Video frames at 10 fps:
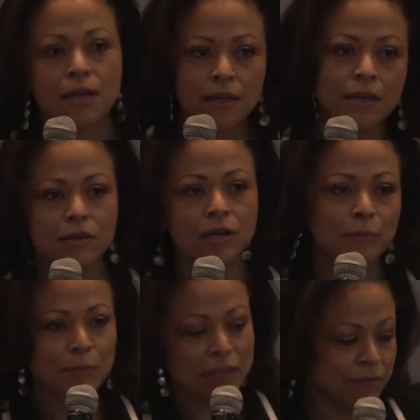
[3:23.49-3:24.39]

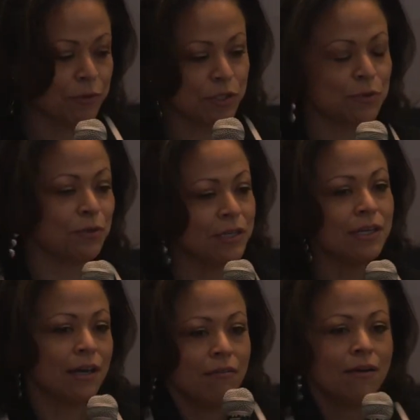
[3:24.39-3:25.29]
I'm late for school, you
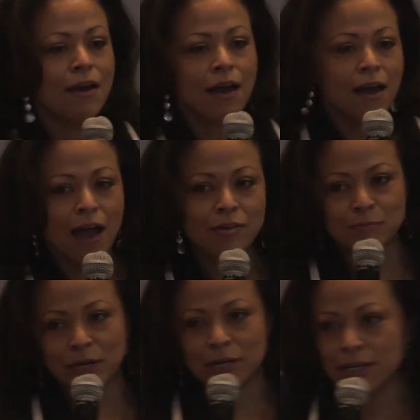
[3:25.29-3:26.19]
know. I was
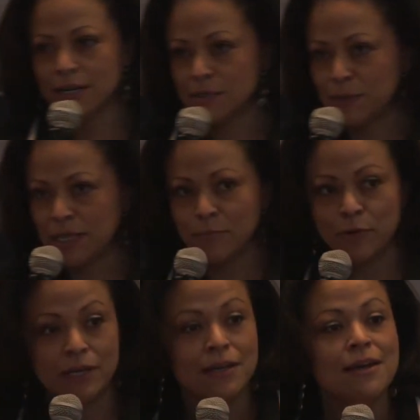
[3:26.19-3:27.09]
Americanized by that point.